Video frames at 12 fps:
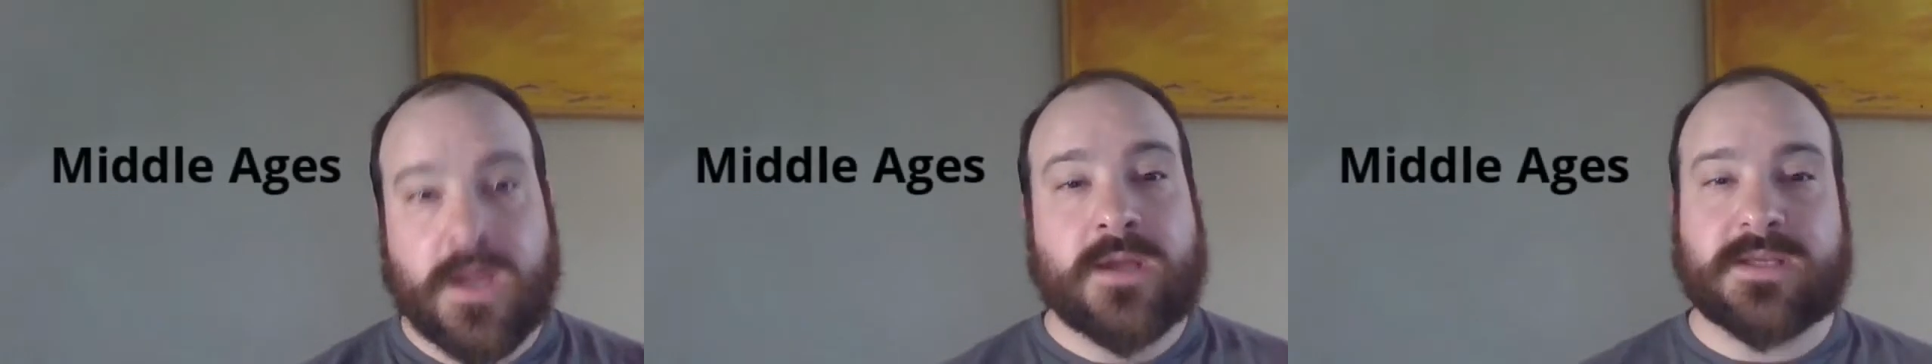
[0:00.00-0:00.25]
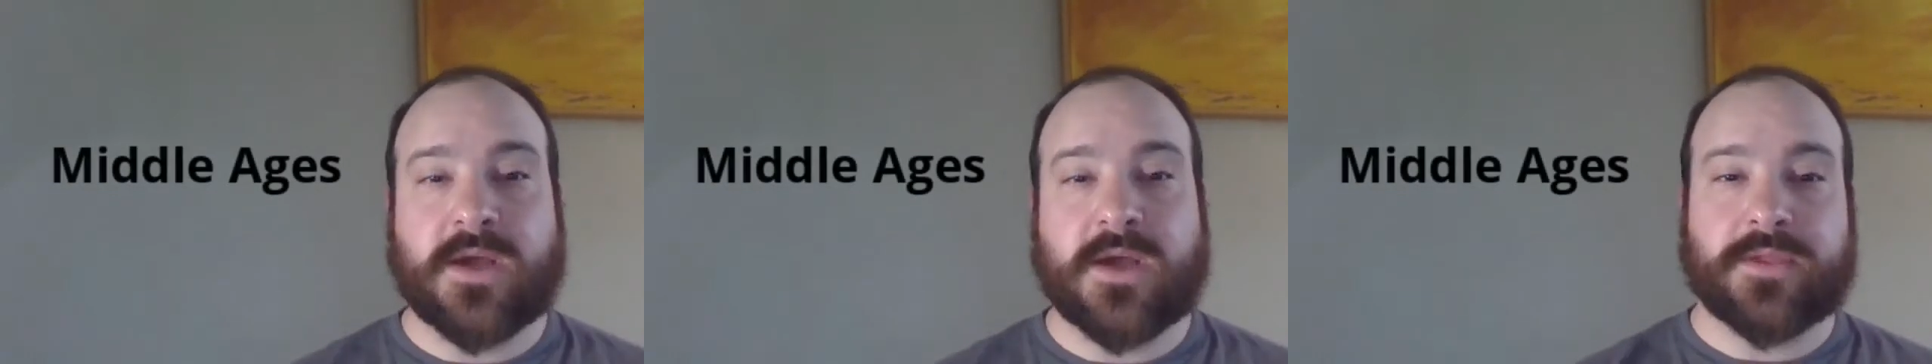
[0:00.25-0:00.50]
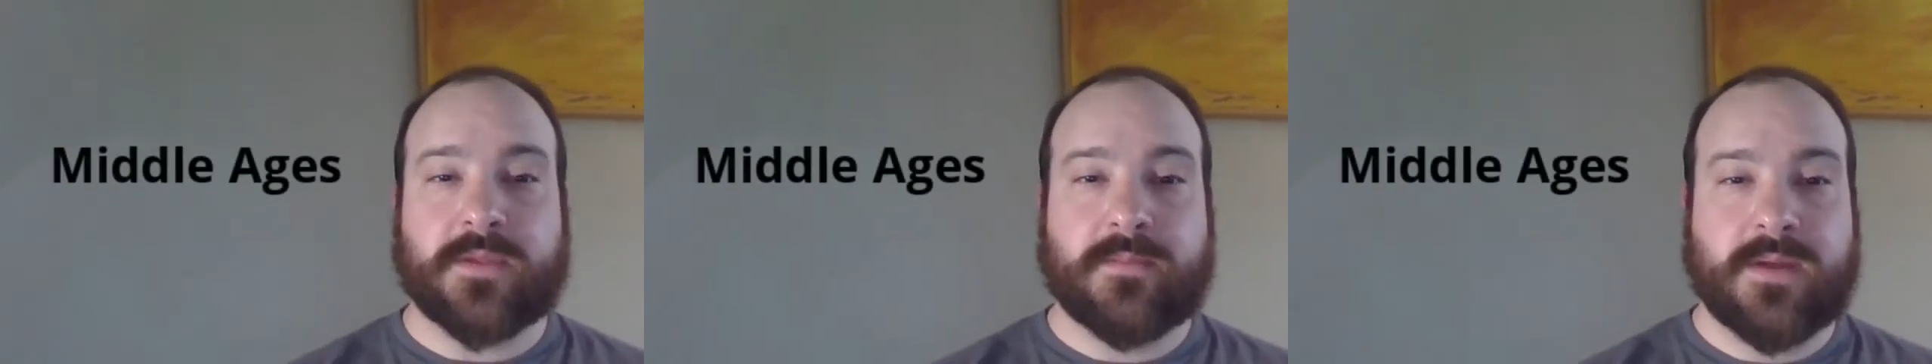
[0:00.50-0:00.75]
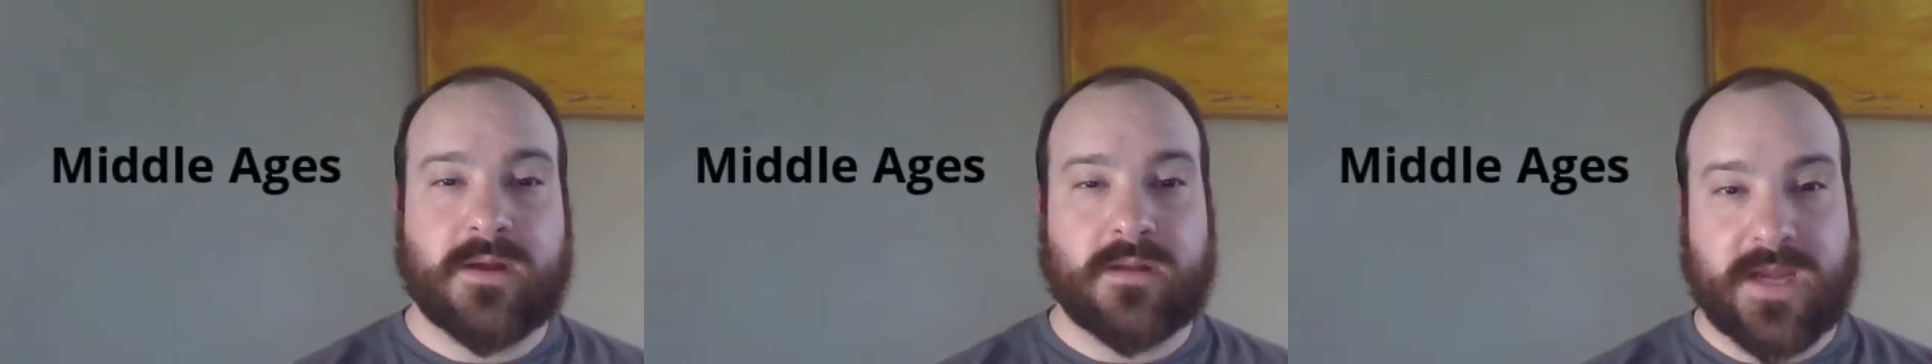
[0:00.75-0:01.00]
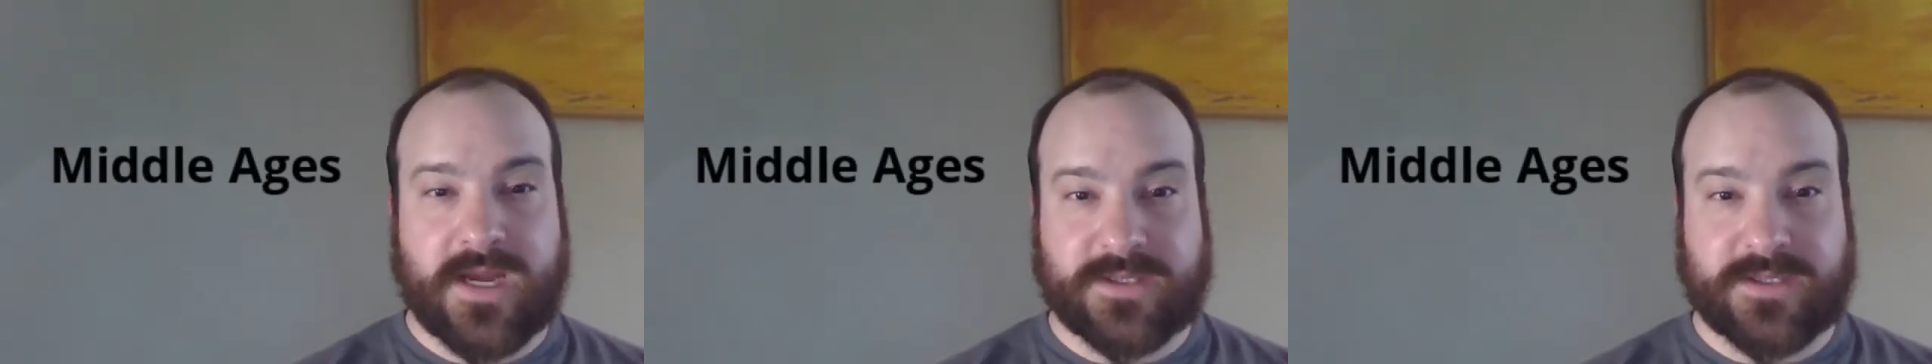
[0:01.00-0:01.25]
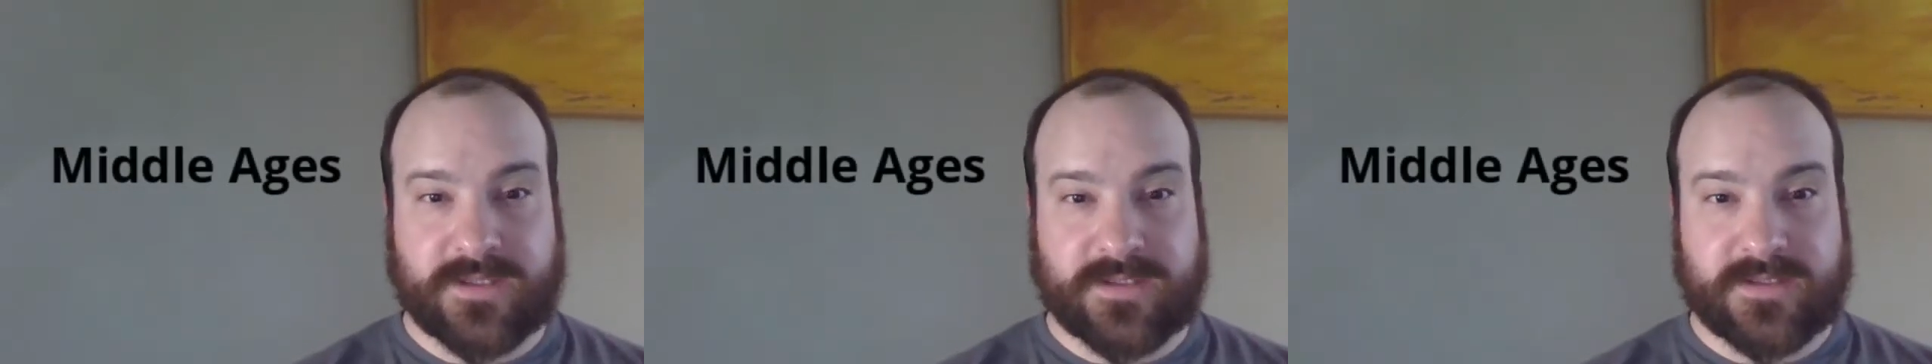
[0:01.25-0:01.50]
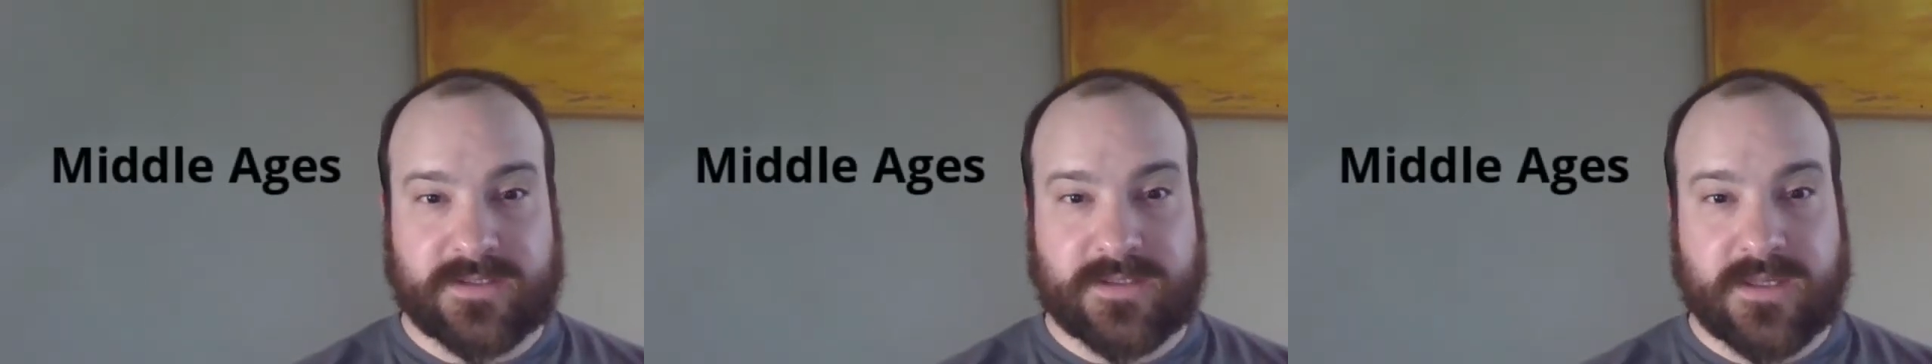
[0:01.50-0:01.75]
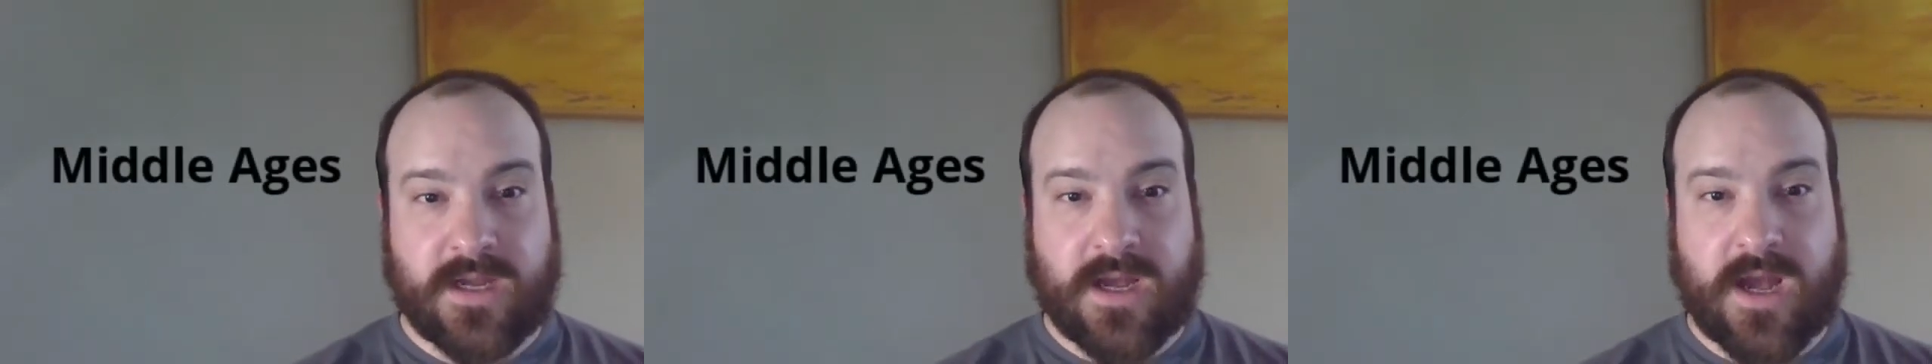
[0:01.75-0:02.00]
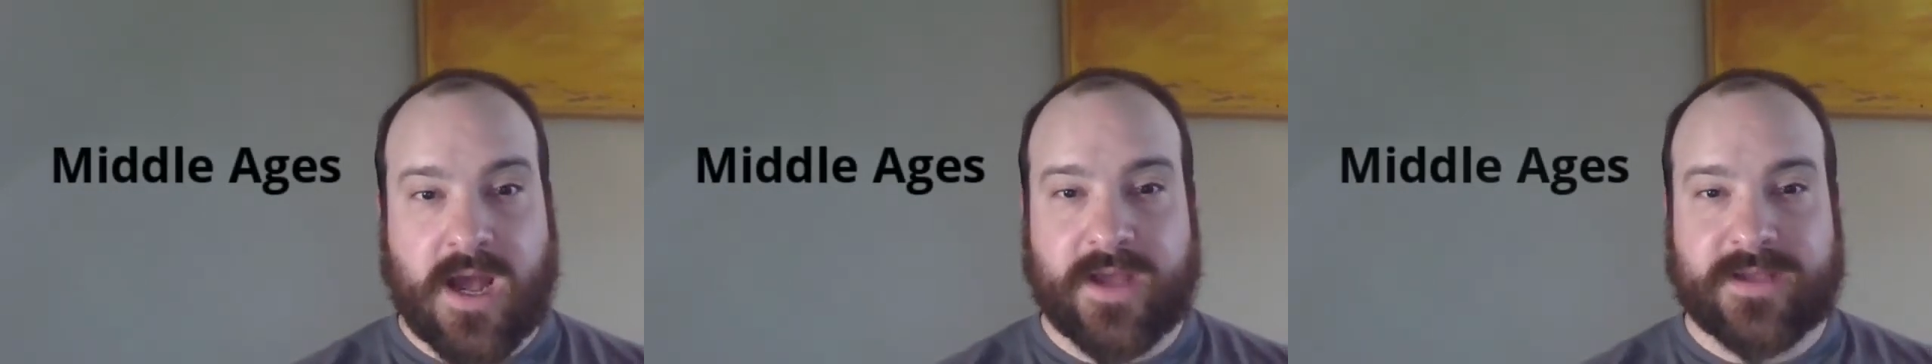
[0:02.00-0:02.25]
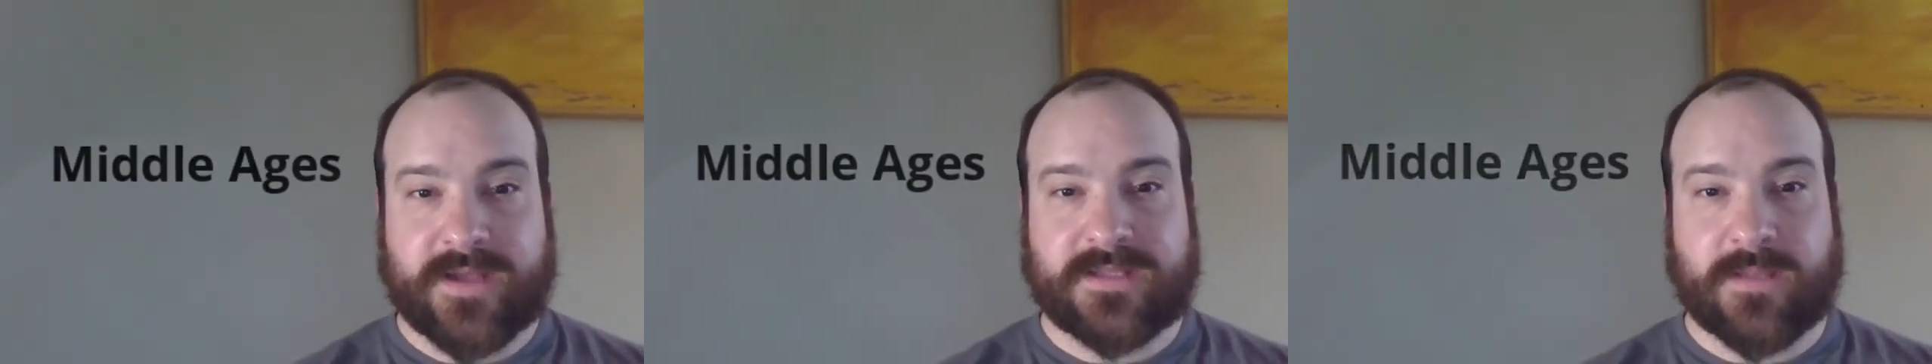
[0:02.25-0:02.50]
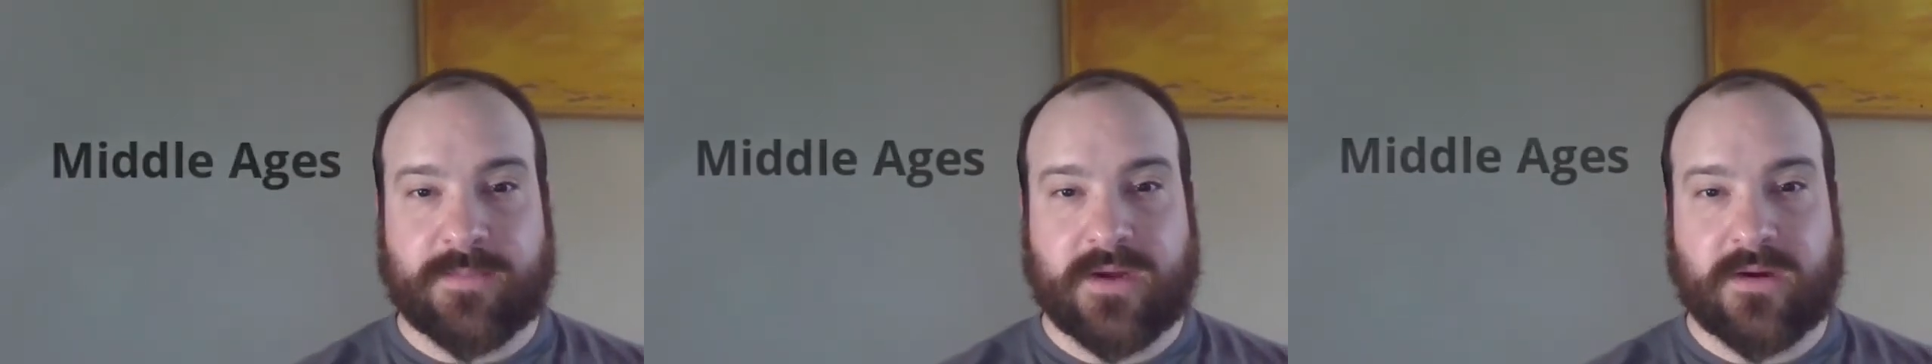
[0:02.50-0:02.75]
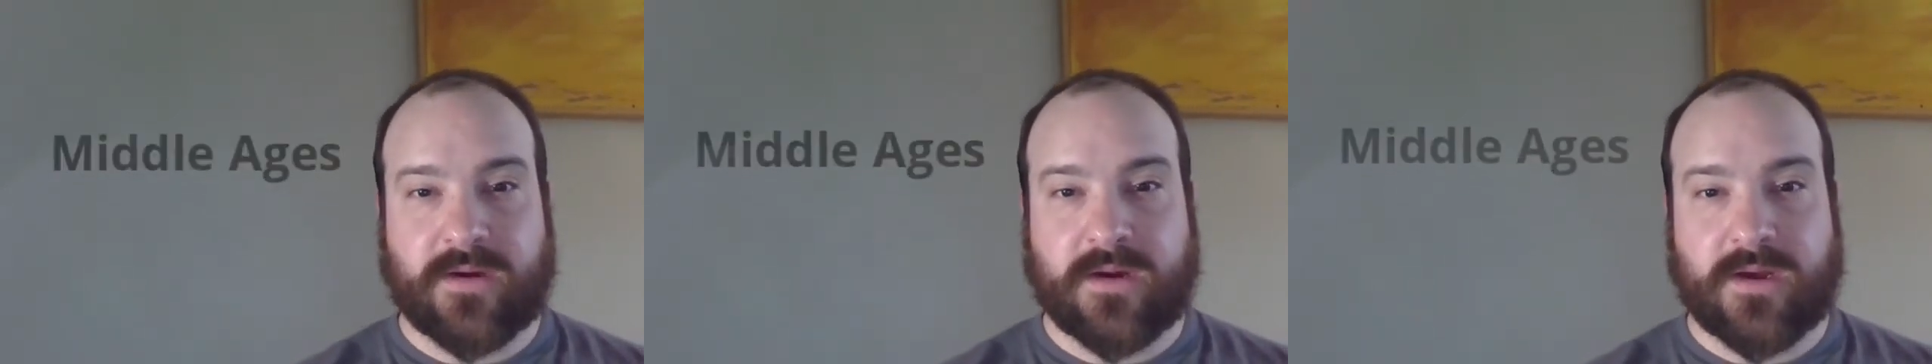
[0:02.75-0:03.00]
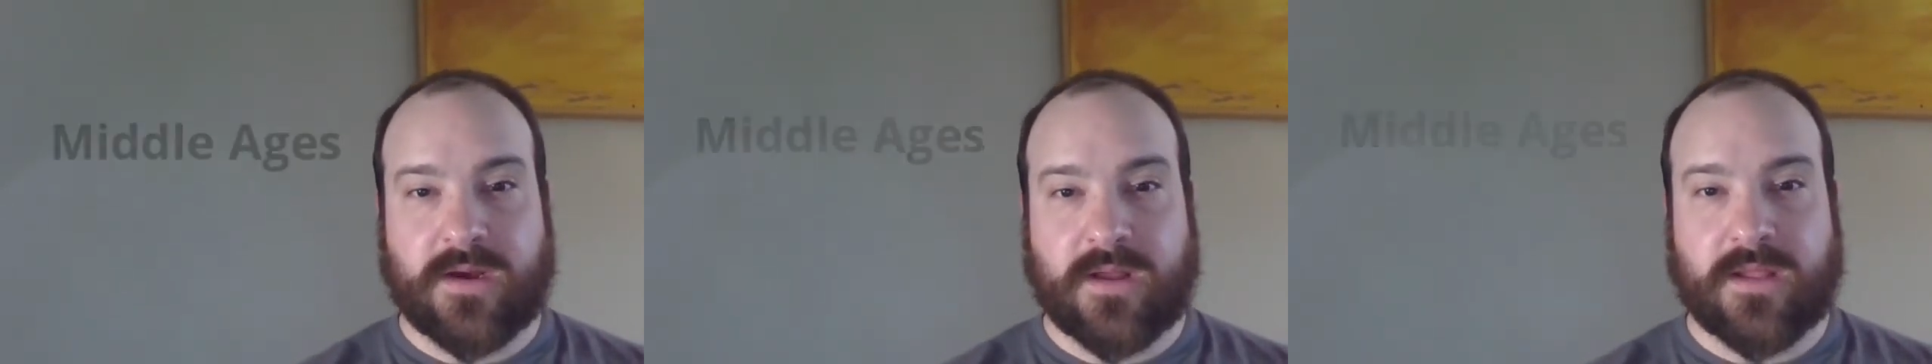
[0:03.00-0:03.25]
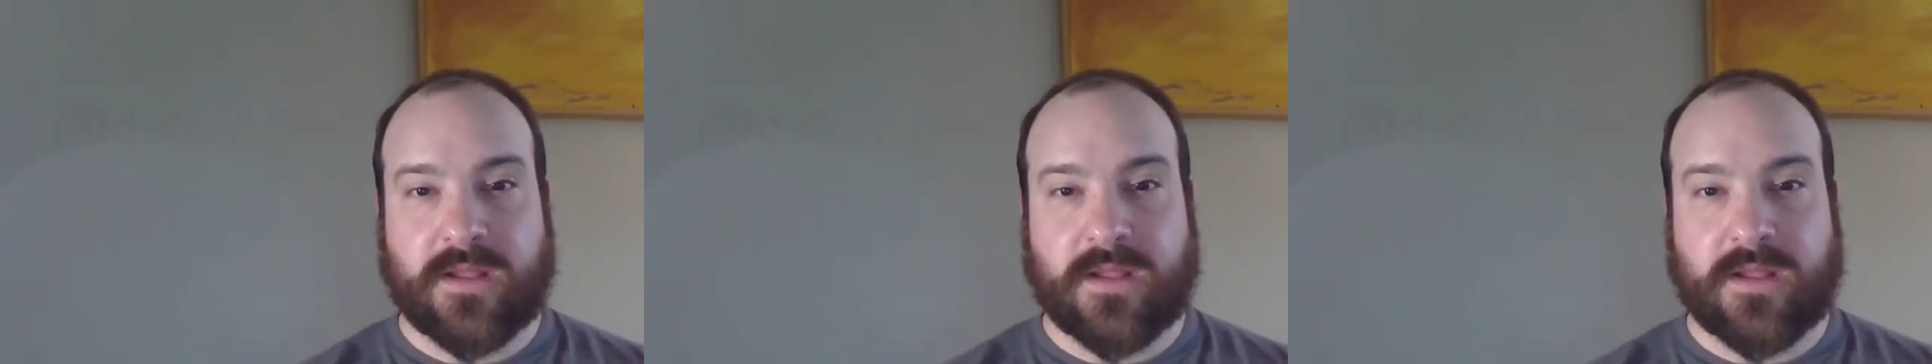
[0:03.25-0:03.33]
So, the Middle Ages is the period